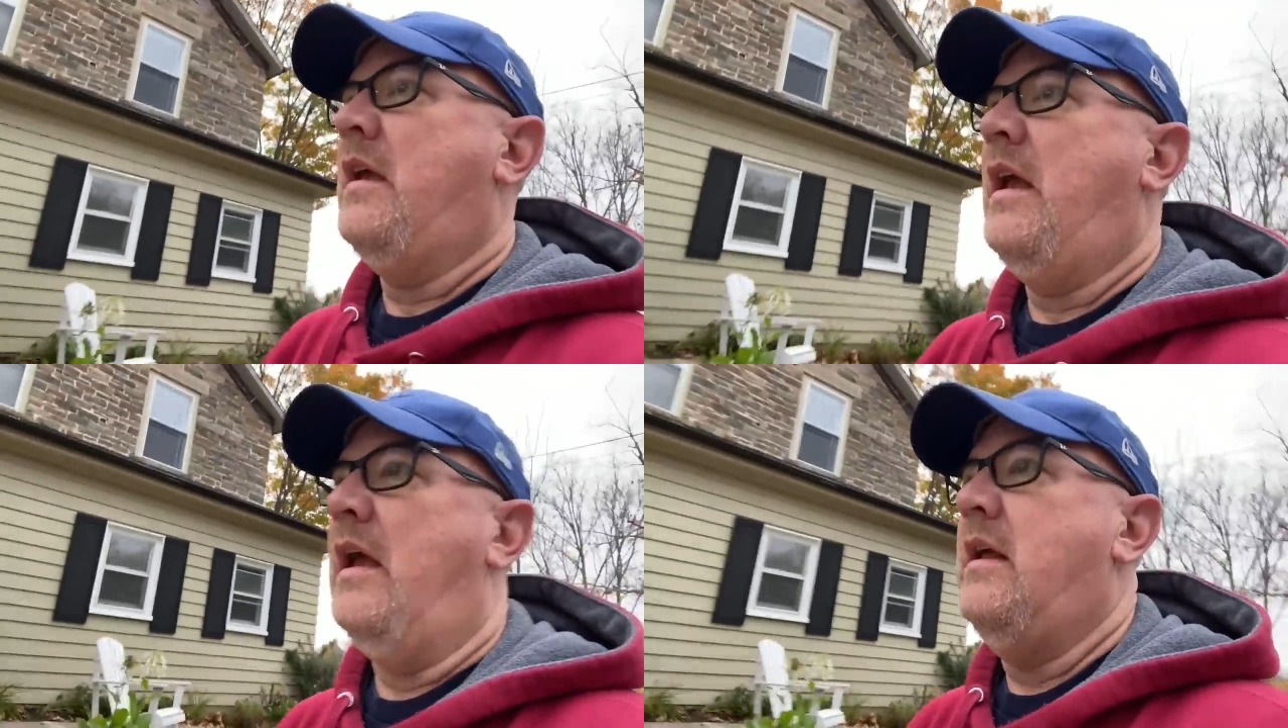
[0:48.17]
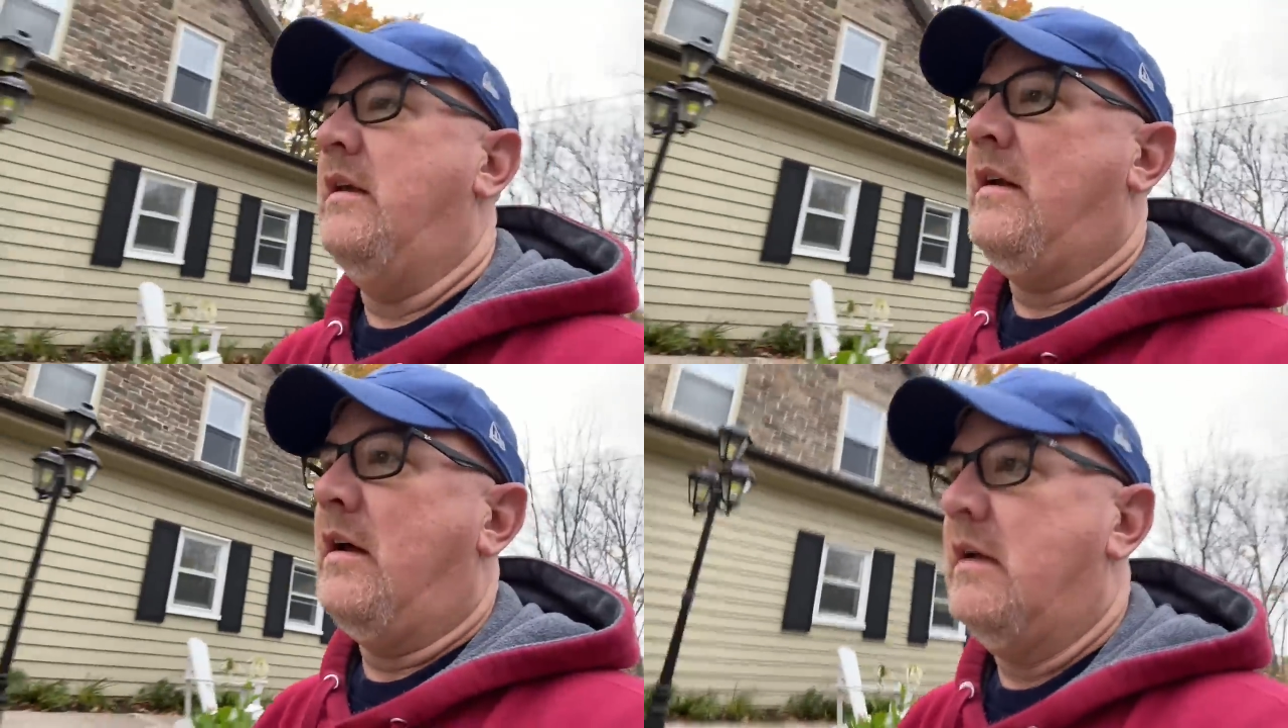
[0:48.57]

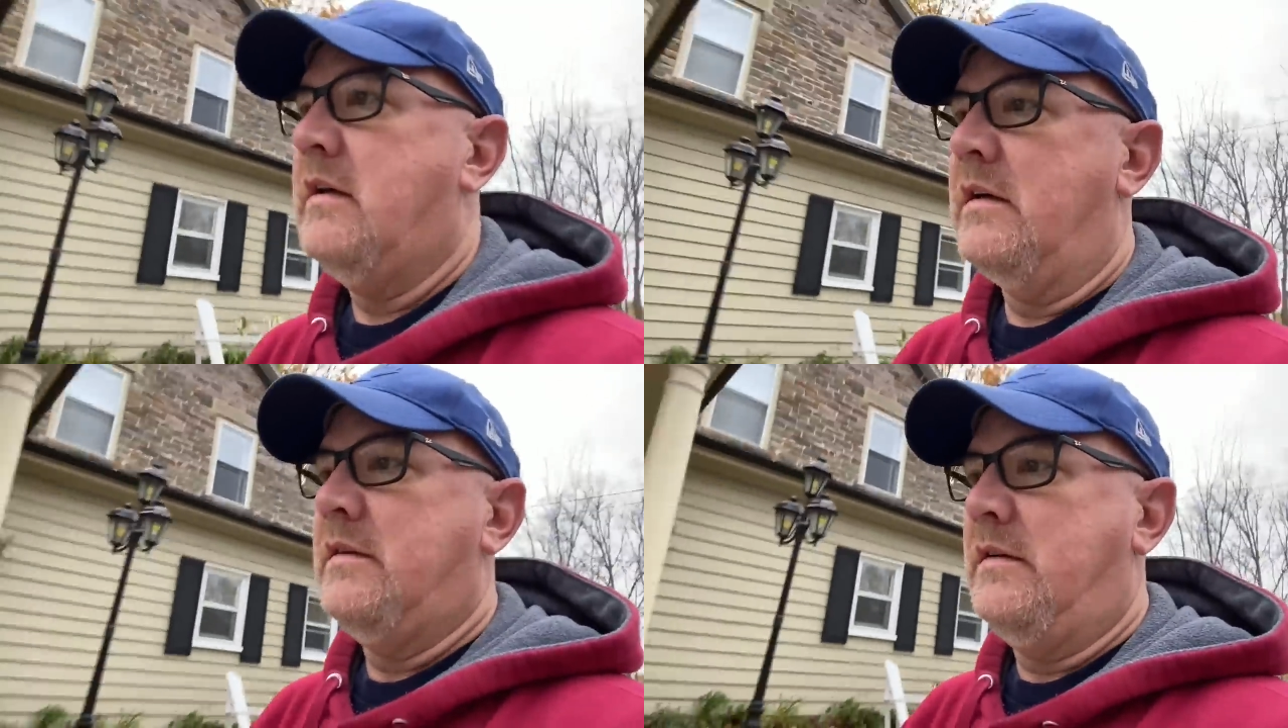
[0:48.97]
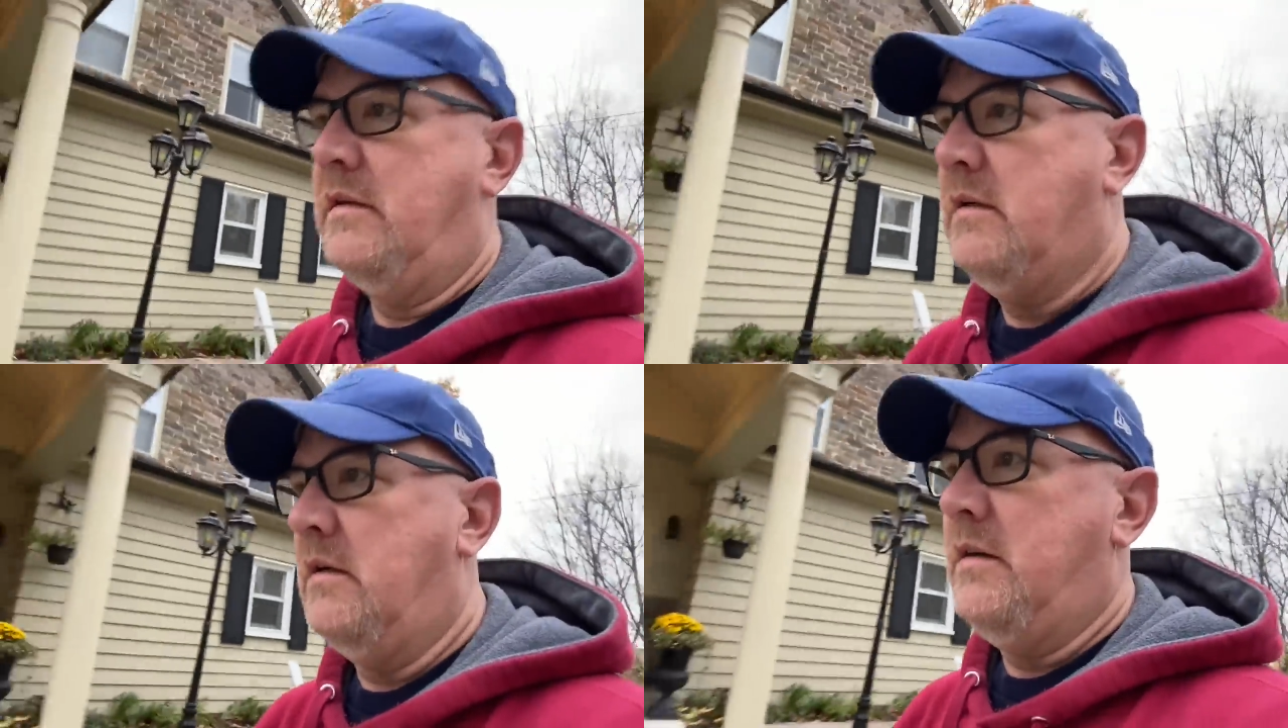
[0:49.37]
And uh,
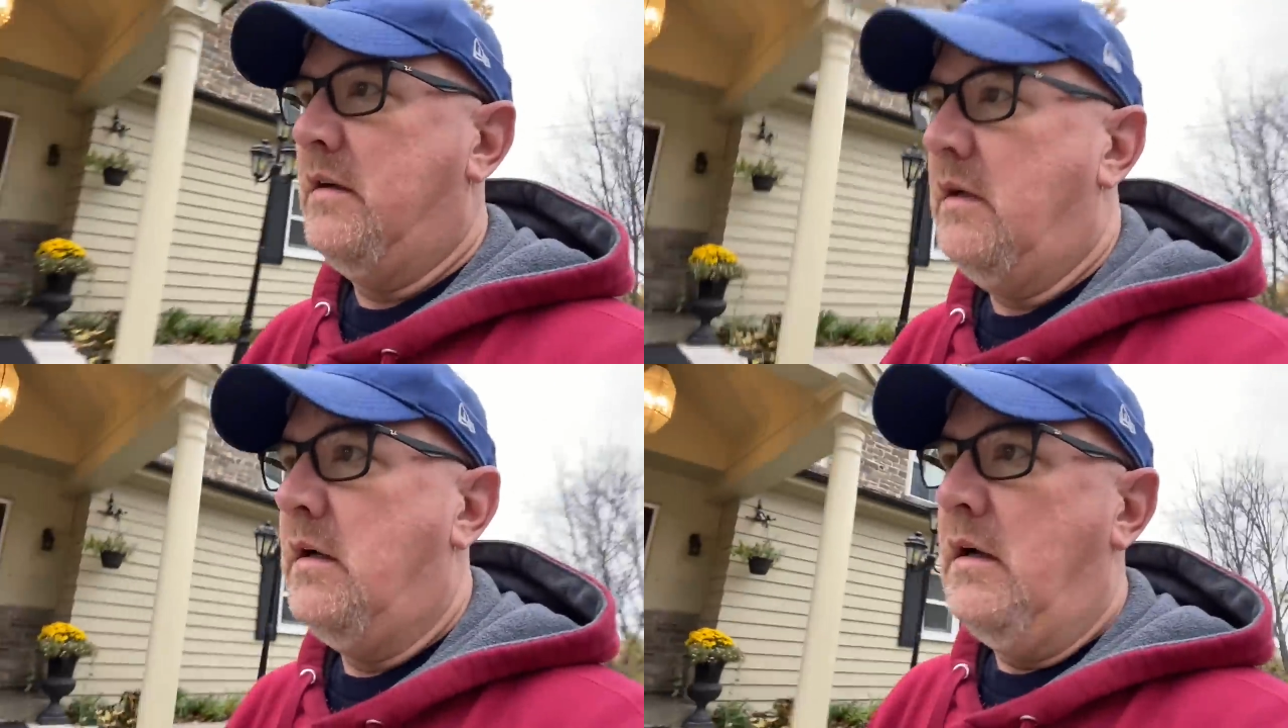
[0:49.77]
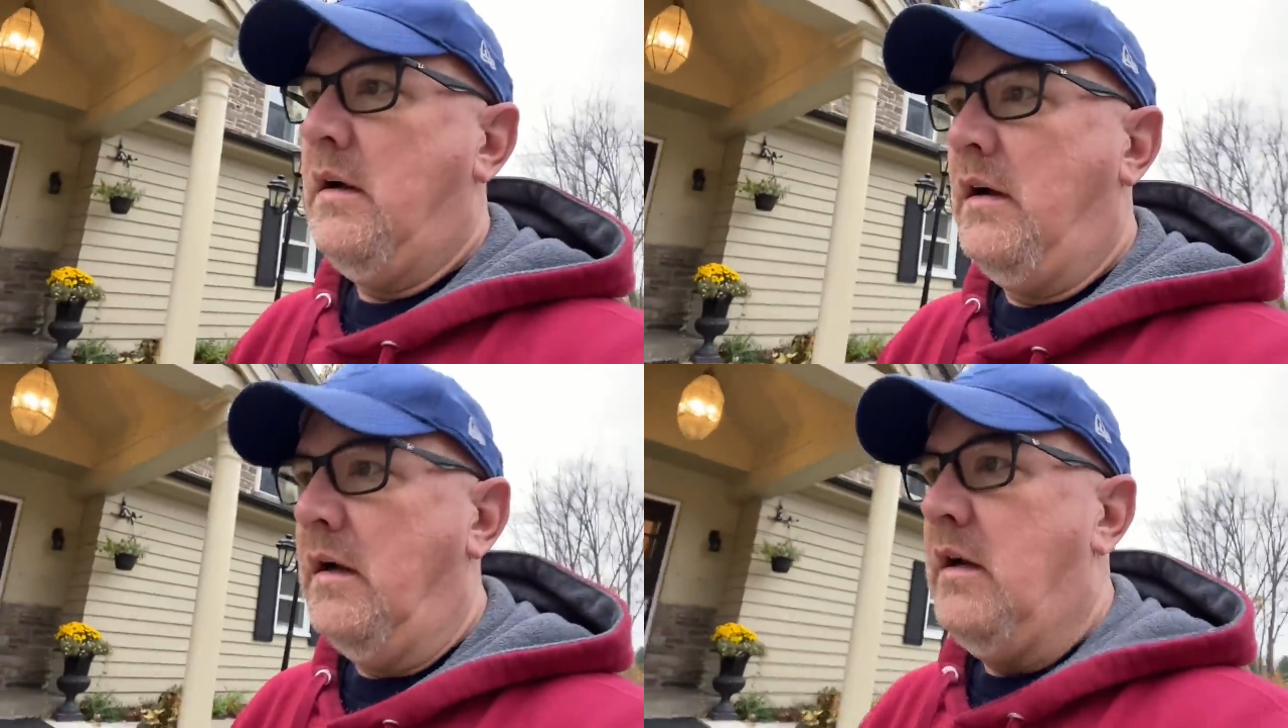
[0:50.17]

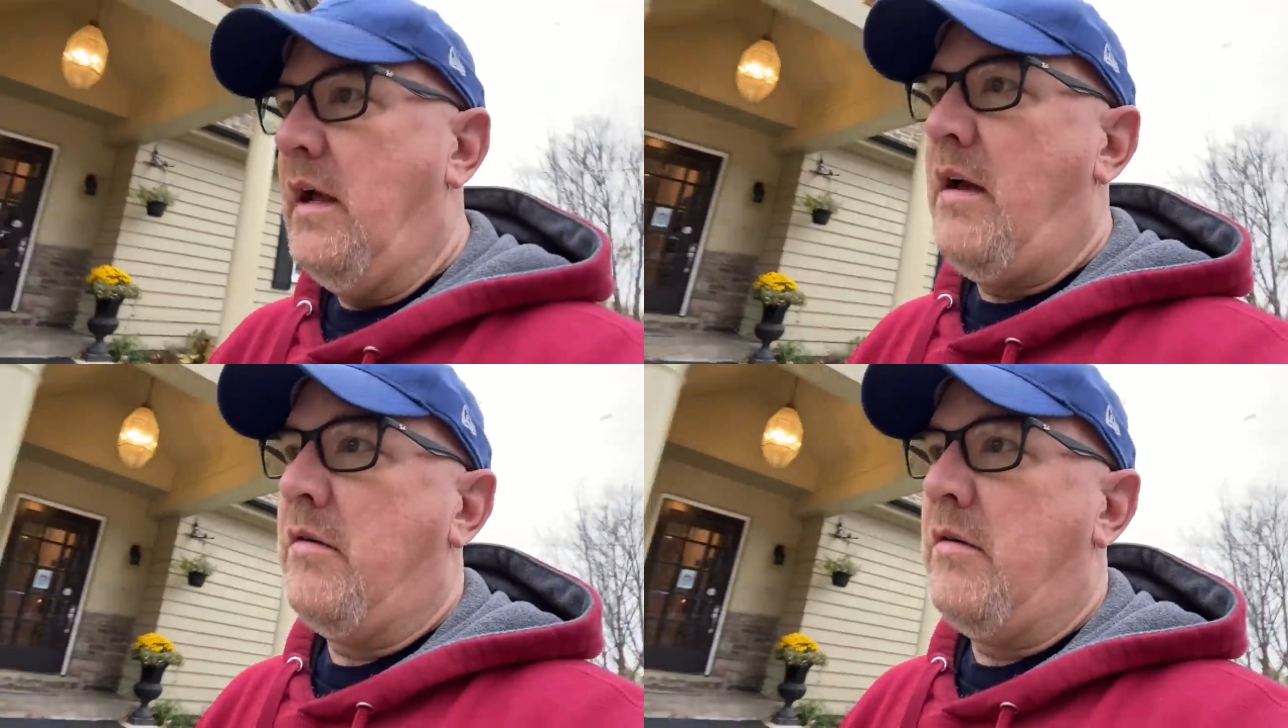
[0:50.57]
yeah,